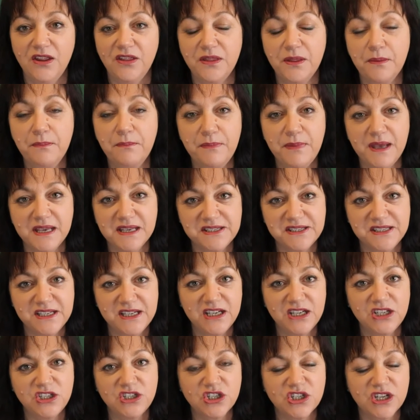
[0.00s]
The
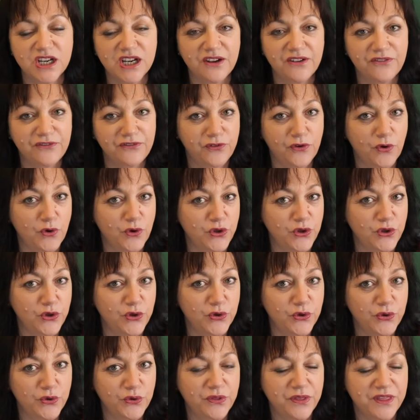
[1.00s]
message for
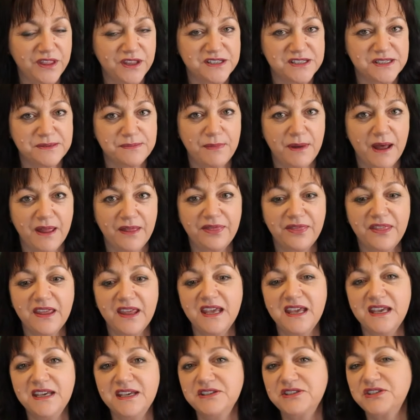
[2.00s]
you this month
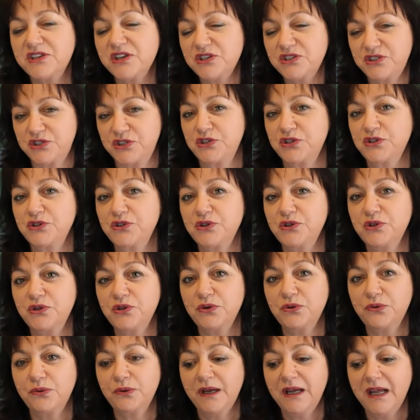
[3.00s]
is
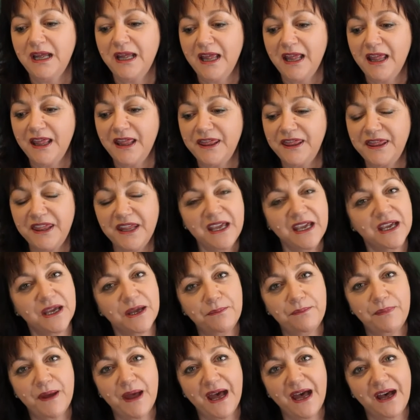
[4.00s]
to think
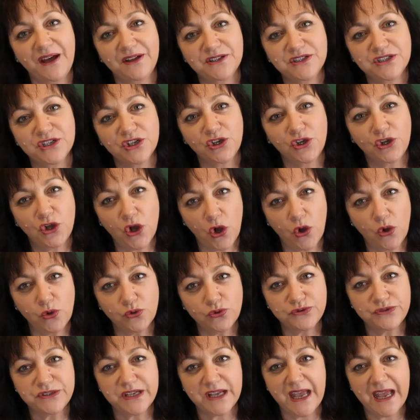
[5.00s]
about
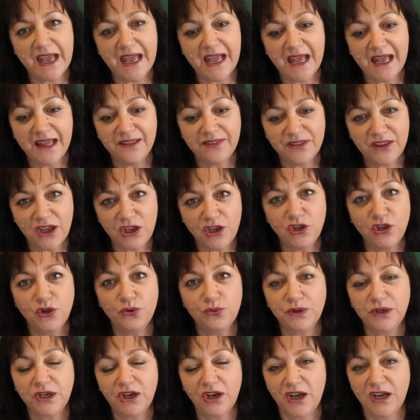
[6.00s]
goals that you
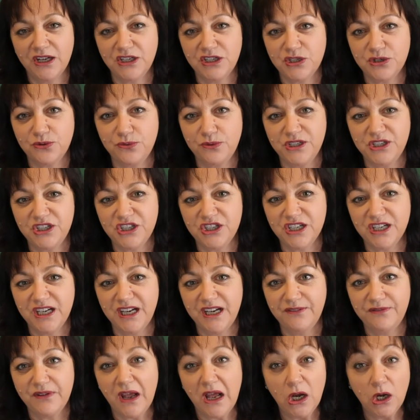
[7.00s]
would like to
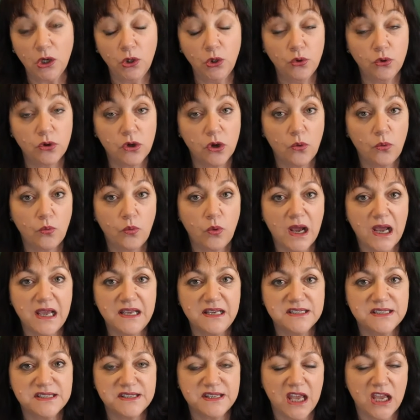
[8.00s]
achieve. Look at
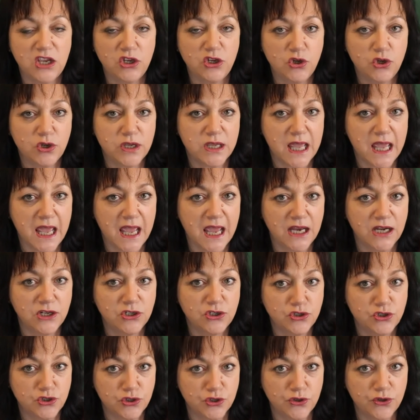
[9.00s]
ways that you can
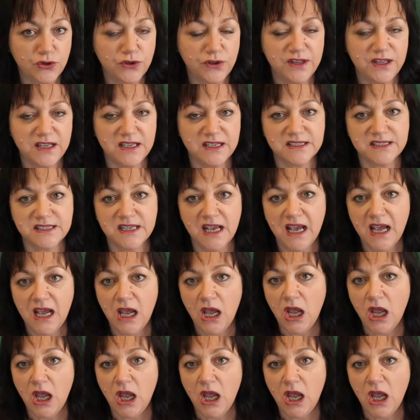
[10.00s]
do this.